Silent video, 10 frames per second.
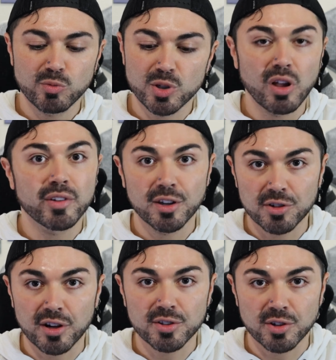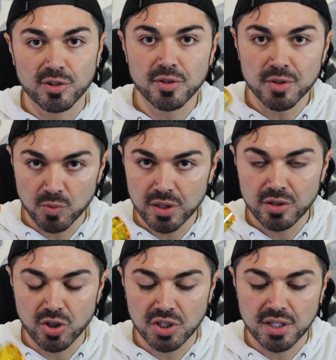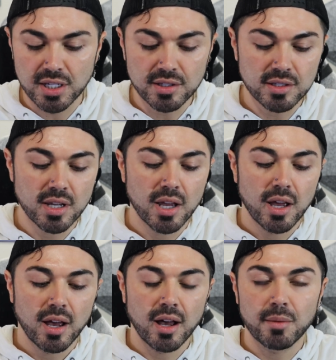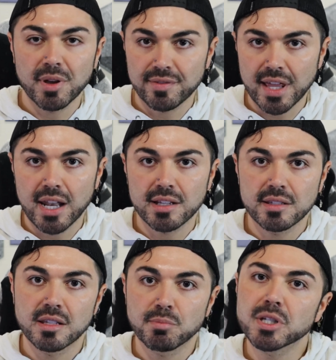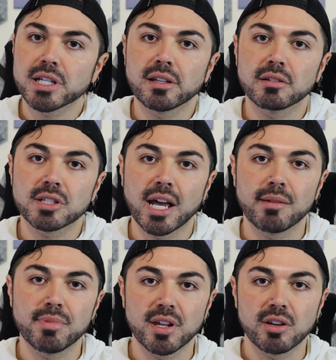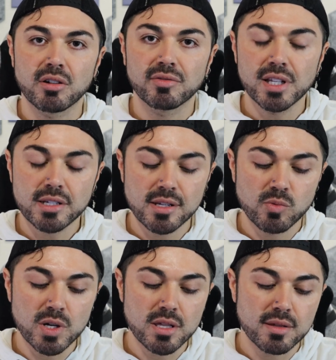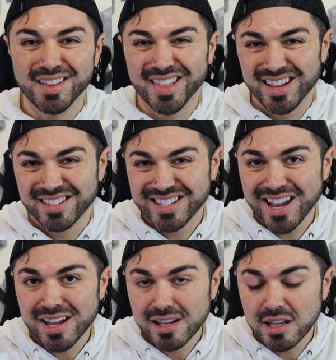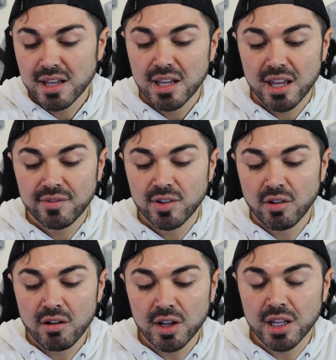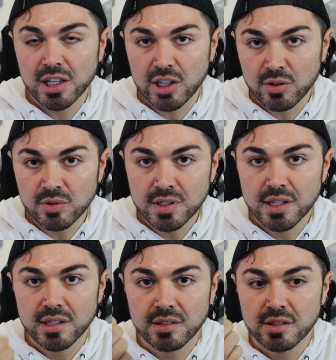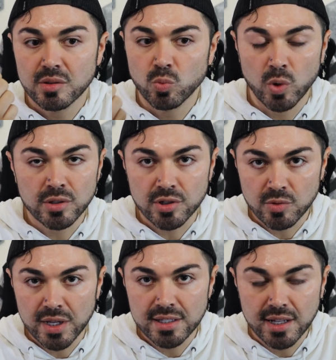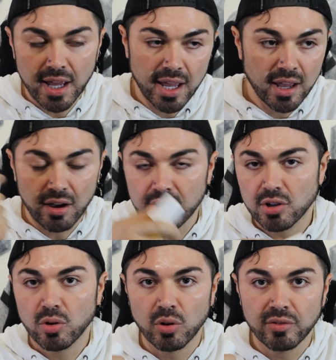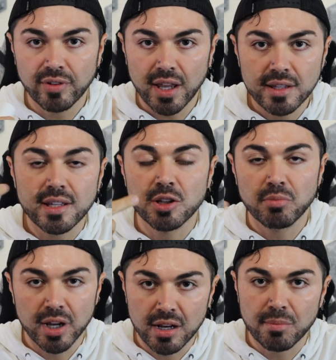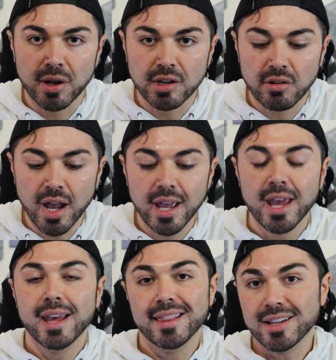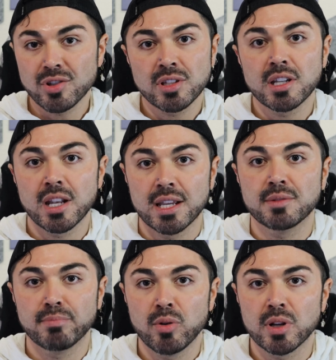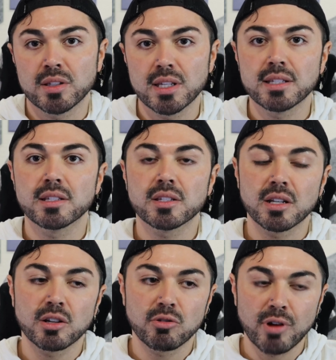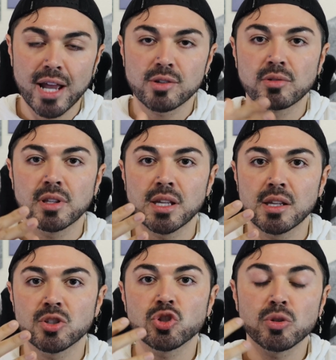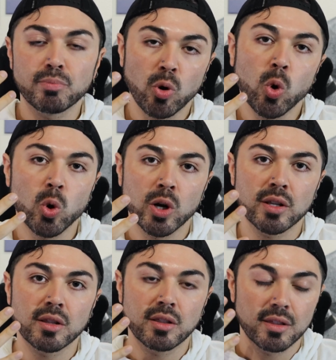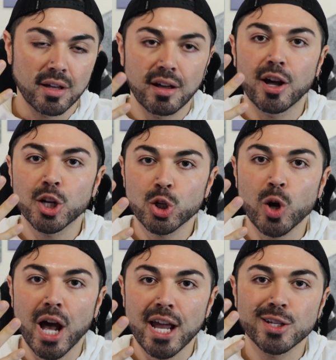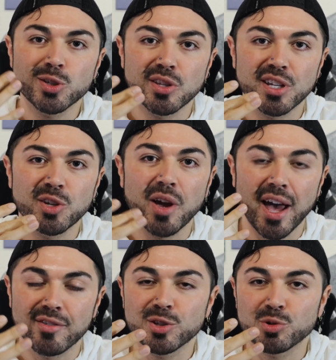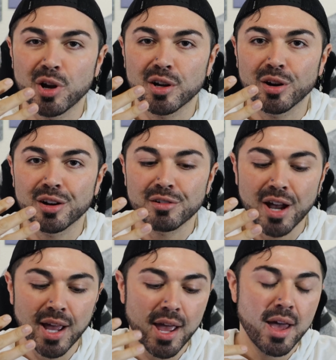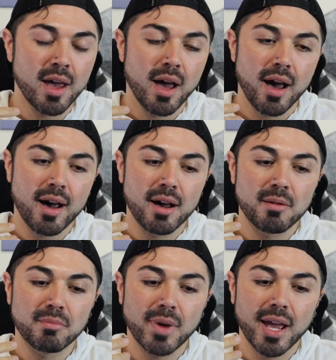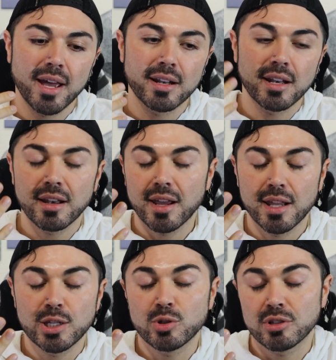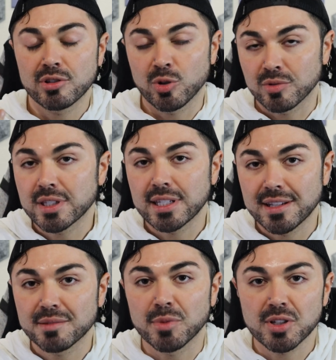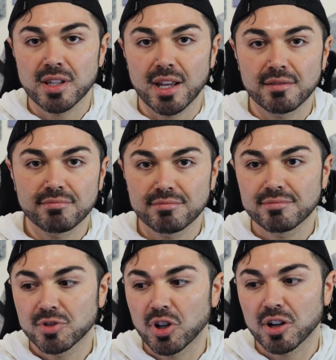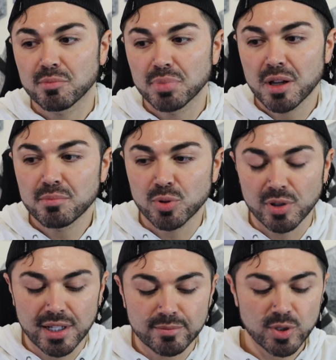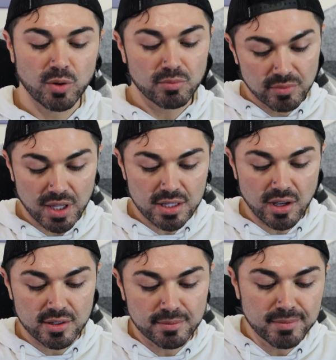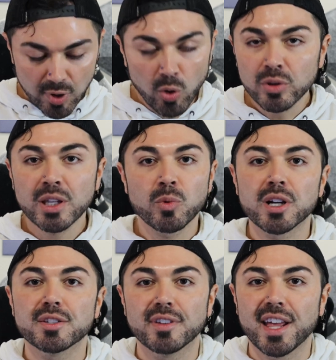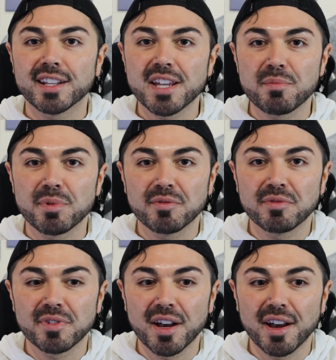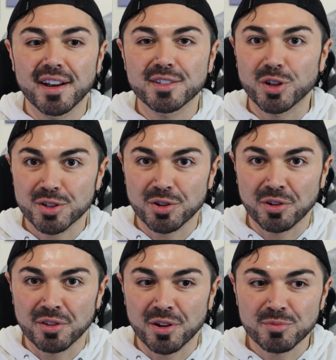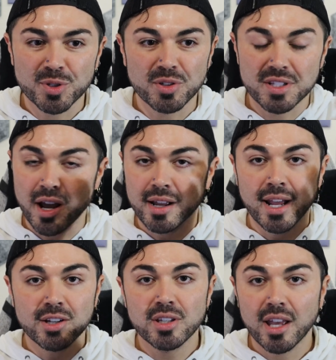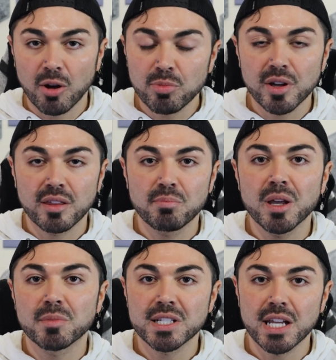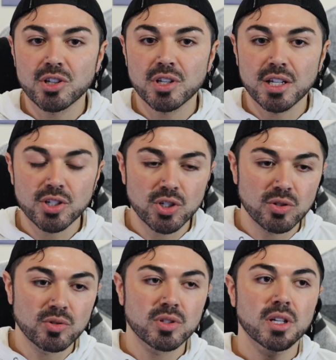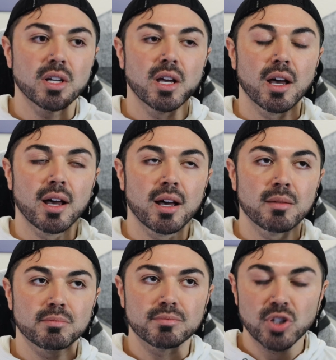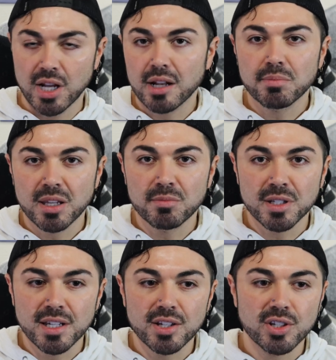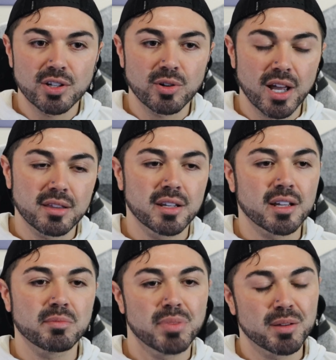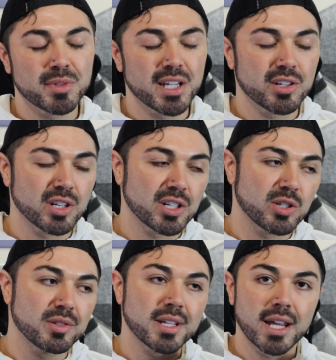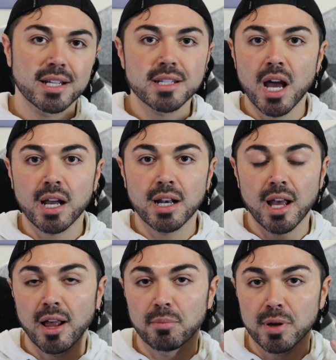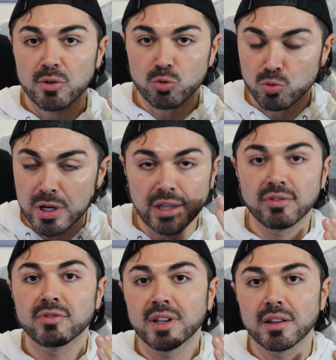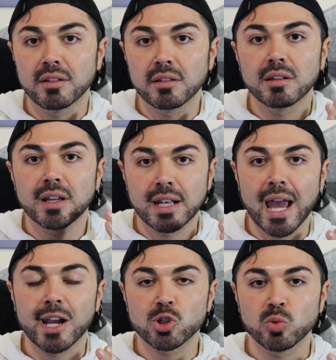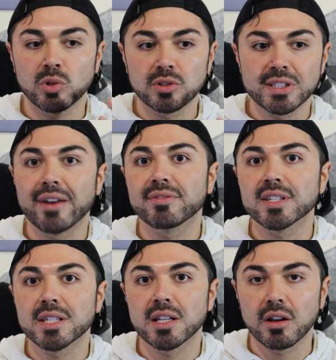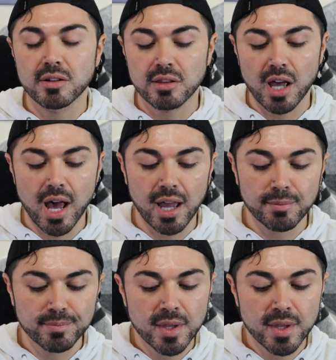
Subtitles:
resolving your dark circles with just this, if that is the particular type that you're afflicted with. That said, if you're already going to use this once or twice a day on your whole face and you bring it up under your eye, that's just a nice bonus. Is it's going to gradually support the under eye so that you have a stronger under eye, and you just don't see as much of that dark blood pooling. So that's awesome. Only works for that type of dark circle though. So it's not going to actually help with pigmentation issues, genetic pigmentation or ethnic pigmentation issues, and it's not going to help refill an actual deficit under the eye.